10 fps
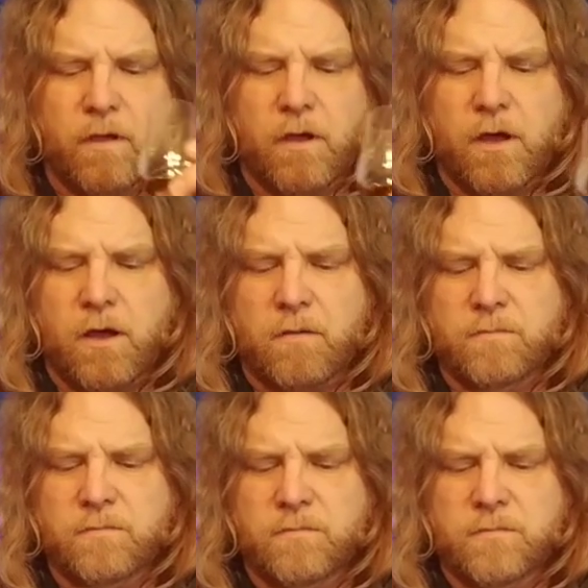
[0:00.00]

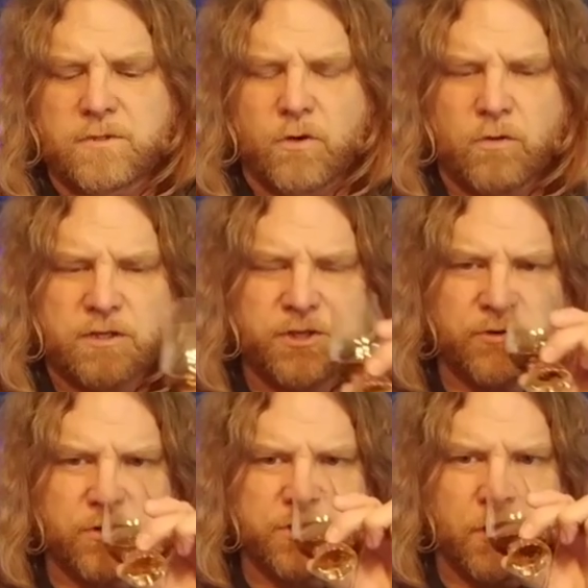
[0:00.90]
Um, so the
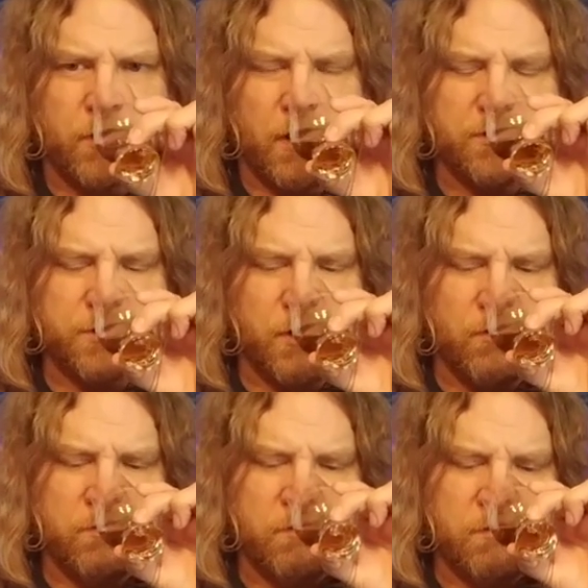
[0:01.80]
citrus note also.